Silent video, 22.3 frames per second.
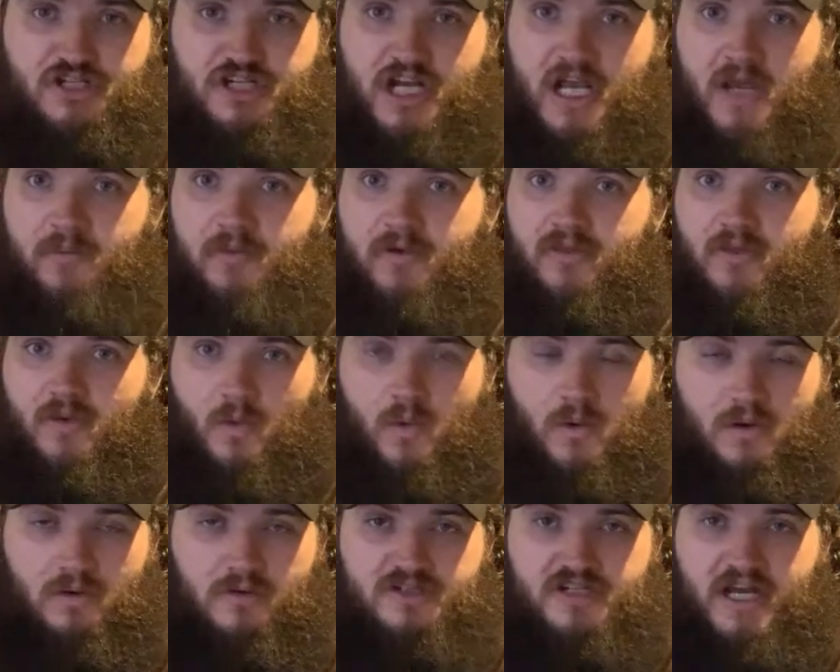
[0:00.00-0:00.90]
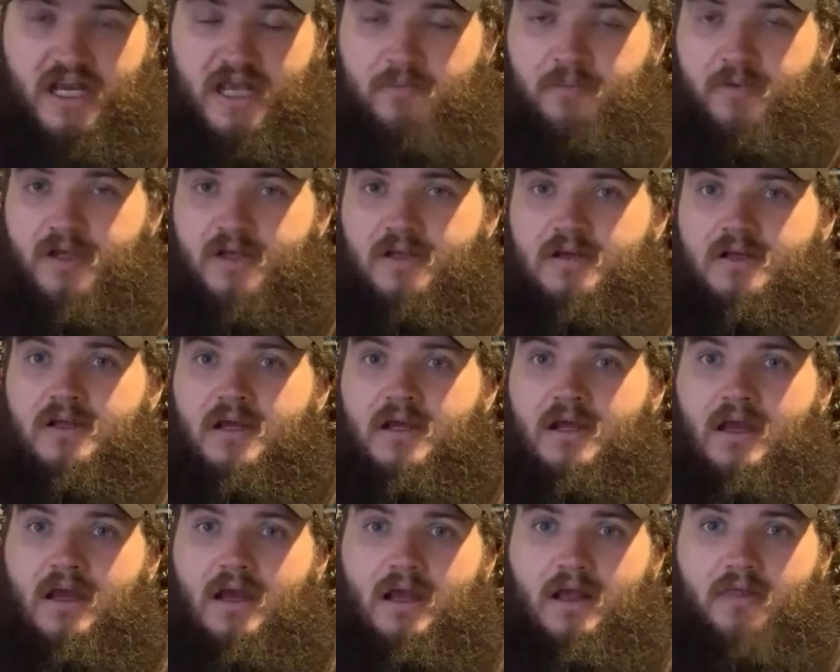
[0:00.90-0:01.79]
champion, the world champion,
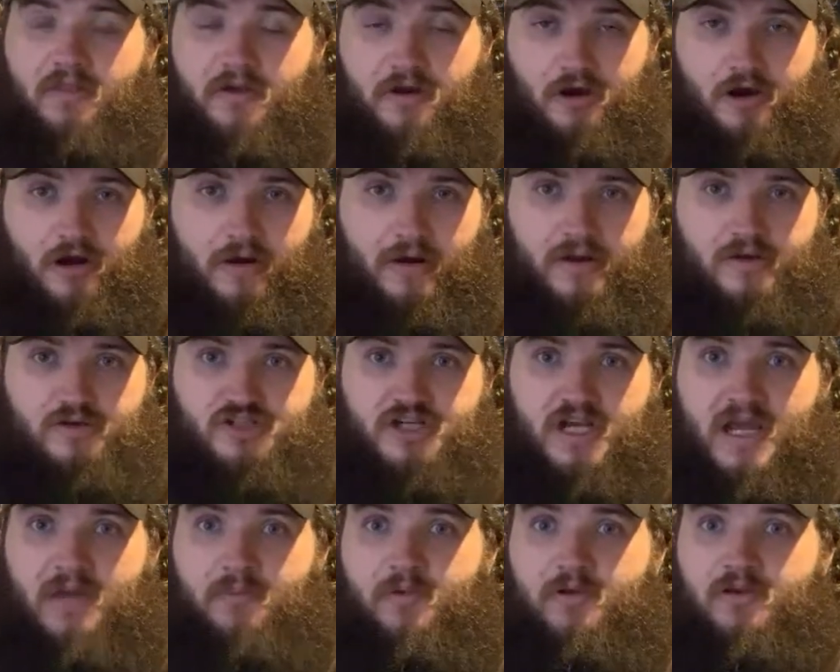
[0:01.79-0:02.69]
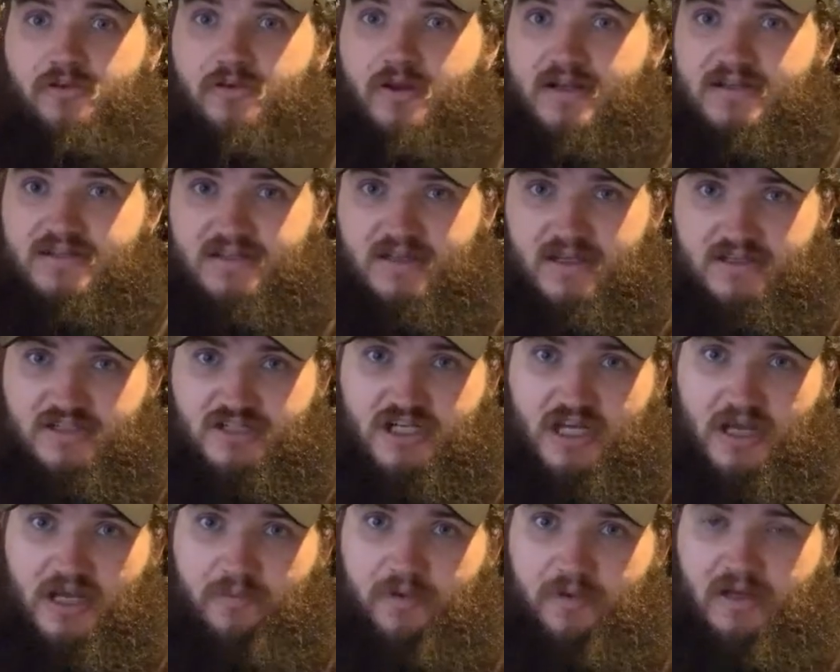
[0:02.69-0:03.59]
the Intercontinental champion, the United States
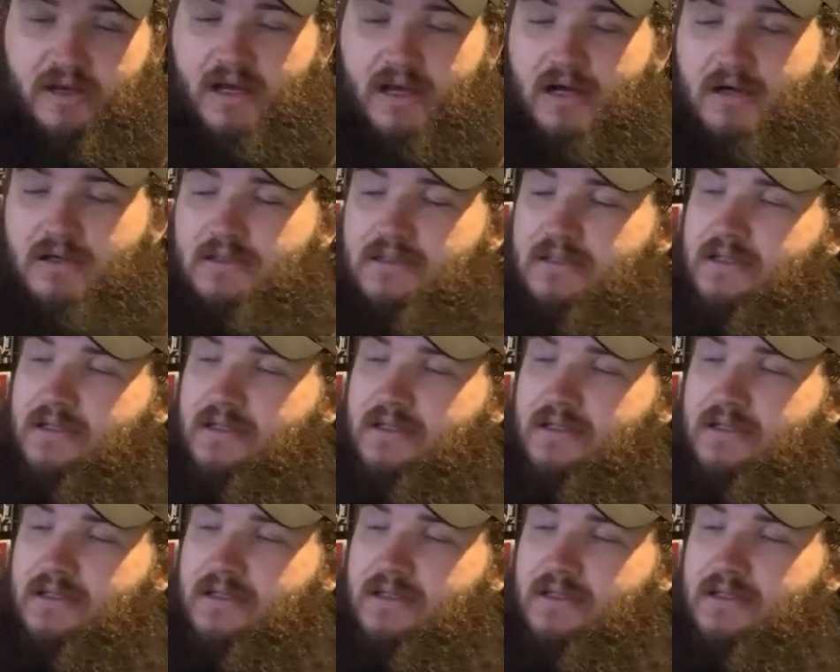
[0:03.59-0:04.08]
champion now.